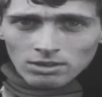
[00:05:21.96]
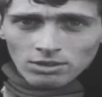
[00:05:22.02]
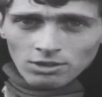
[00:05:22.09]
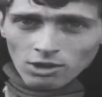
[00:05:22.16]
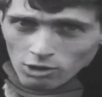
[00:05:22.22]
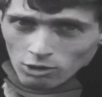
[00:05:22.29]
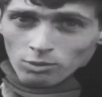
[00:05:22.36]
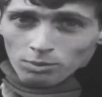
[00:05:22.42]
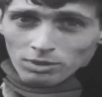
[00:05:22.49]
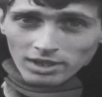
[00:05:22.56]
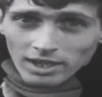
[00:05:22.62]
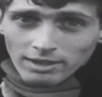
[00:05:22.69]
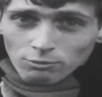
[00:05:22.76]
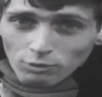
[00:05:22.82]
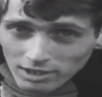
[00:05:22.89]
No,
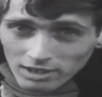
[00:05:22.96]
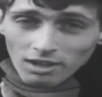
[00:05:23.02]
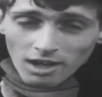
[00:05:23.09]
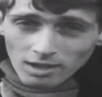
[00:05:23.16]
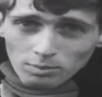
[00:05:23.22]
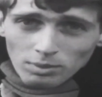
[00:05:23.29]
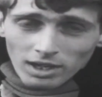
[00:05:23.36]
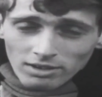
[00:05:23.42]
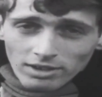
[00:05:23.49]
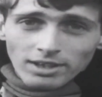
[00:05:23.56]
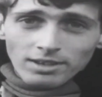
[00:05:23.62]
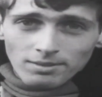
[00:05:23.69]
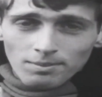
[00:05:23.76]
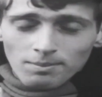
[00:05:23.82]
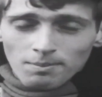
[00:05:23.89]
but I read a lot about it.